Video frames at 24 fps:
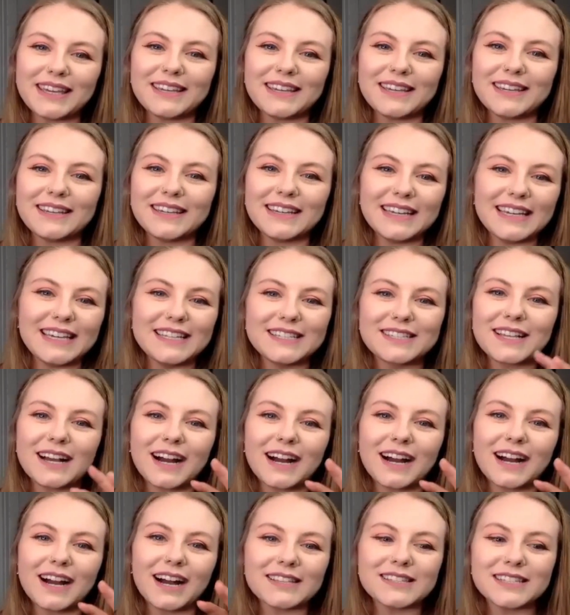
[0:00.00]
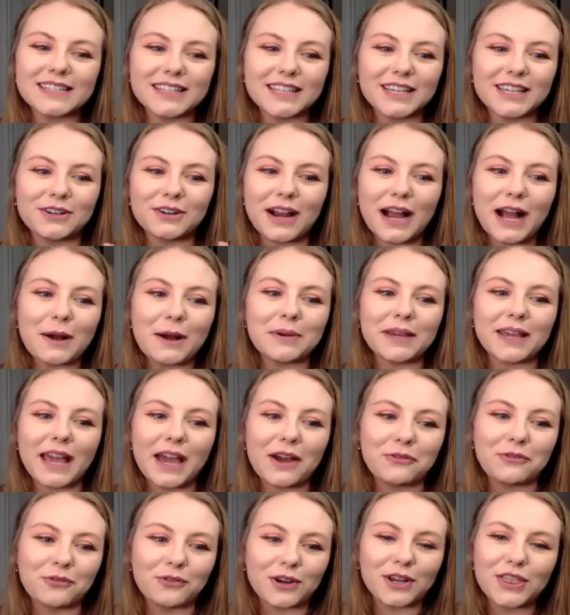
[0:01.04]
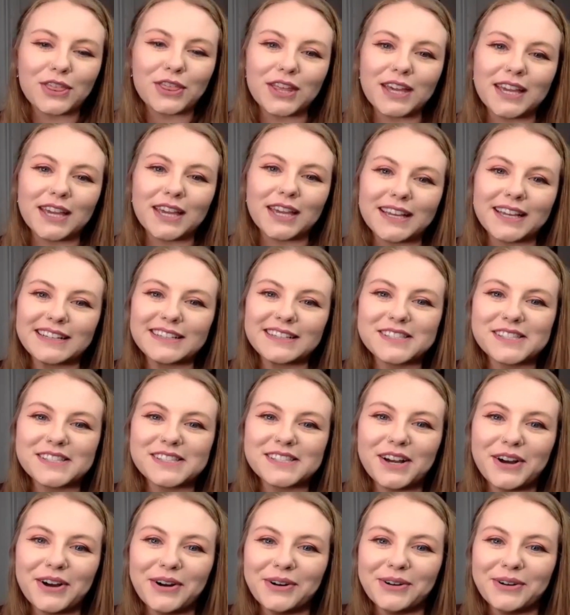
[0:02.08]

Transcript: he's constantly grabbing everything. So